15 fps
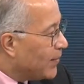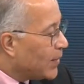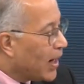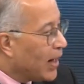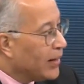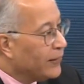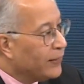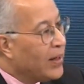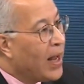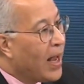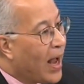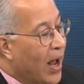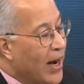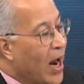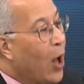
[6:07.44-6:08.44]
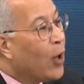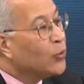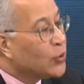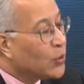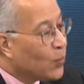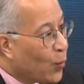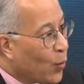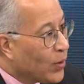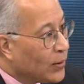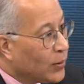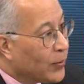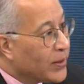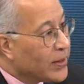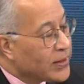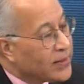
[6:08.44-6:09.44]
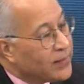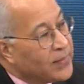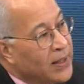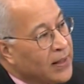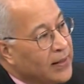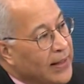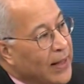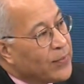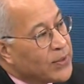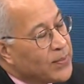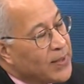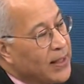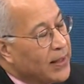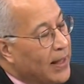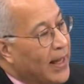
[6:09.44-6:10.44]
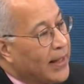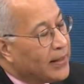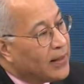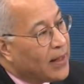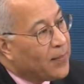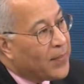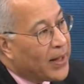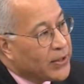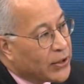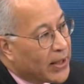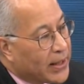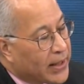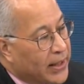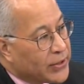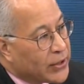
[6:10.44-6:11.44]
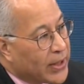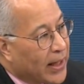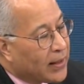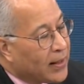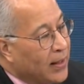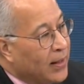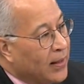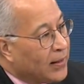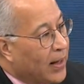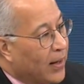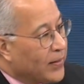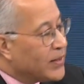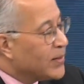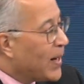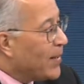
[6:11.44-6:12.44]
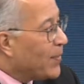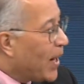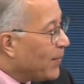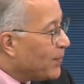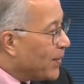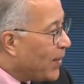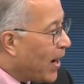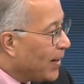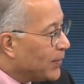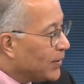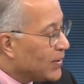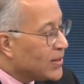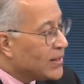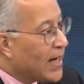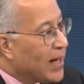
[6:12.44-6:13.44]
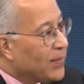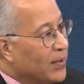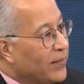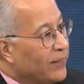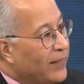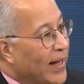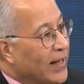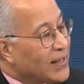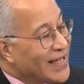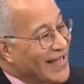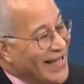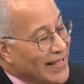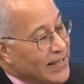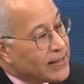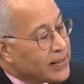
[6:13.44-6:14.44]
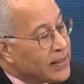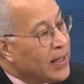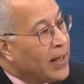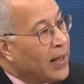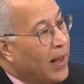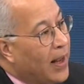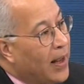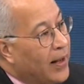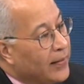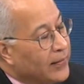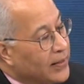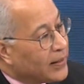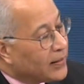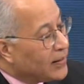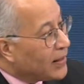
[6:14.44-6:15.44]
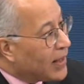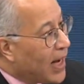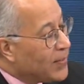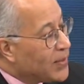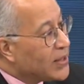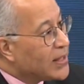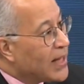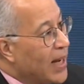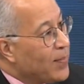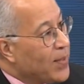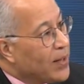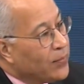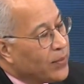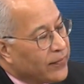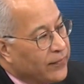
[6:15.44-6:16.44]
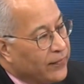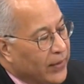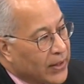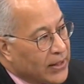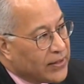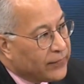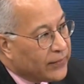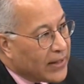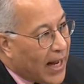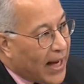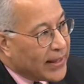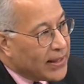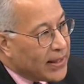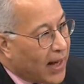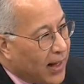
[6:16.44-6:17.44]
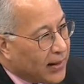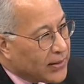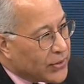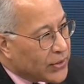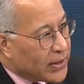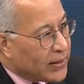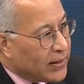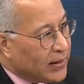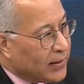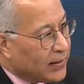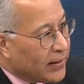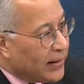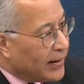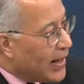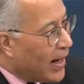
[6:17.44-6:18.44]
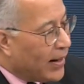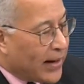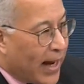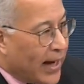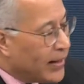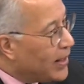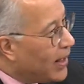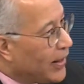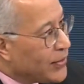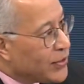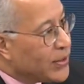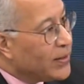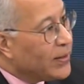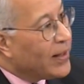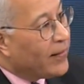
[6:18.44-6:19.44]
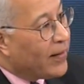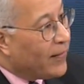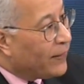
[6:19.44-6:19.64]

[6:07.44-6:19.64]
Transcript: kind of an ultra-warlordism that was being headed up by Chiang Kai-shek. Now, this might not be popular to say, but the fact is the communists came in with a very different ideology. And ideology from